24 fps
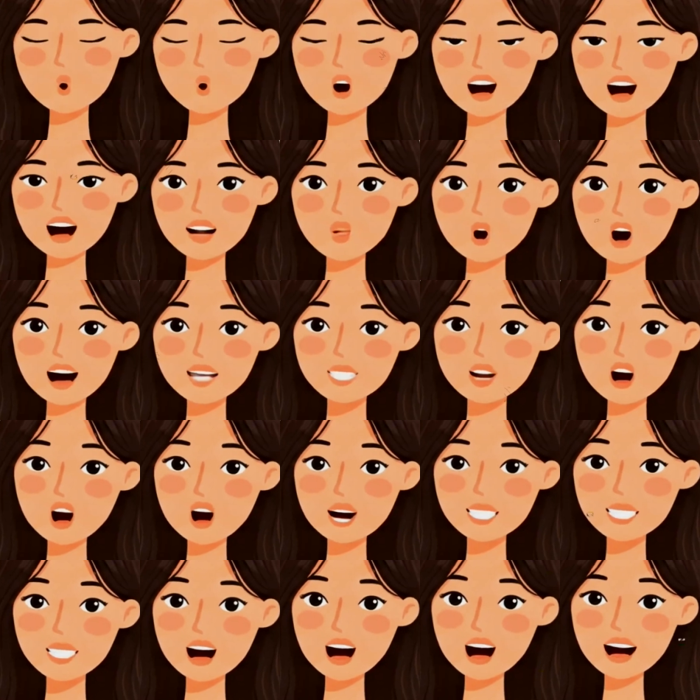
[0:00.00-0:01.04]
We created
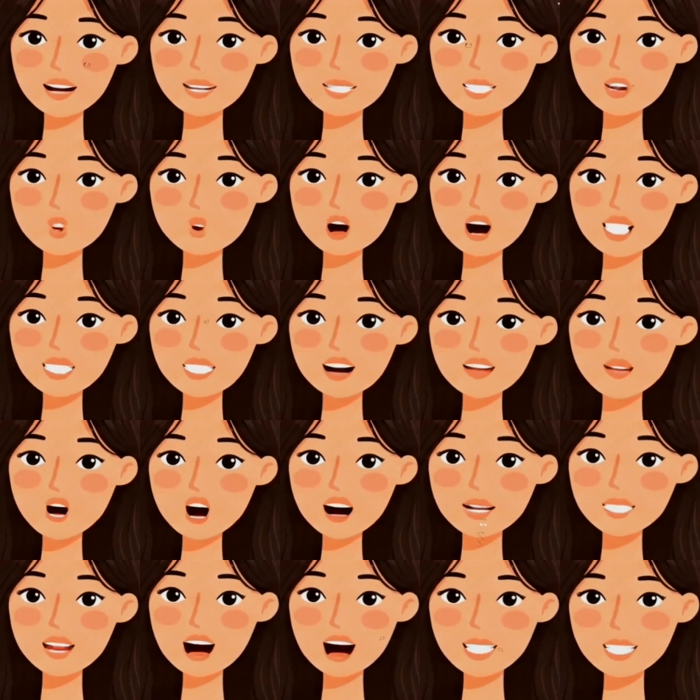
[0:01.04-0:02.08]
rogue coding to
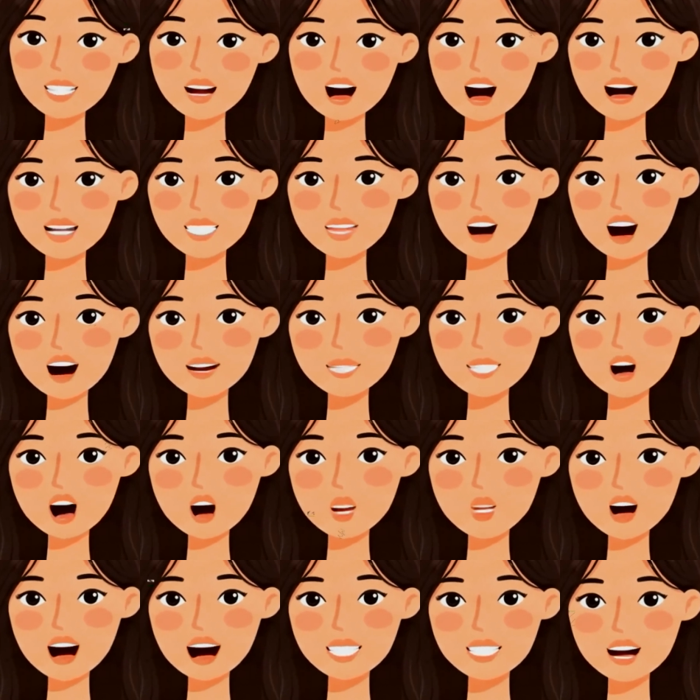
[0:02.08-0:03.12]
redefine the identity of the
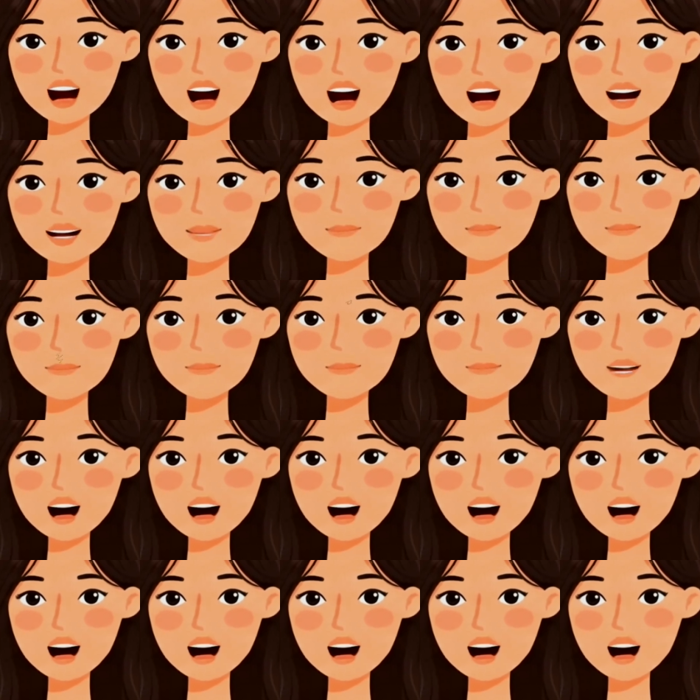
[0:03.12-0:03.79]
modern engineer.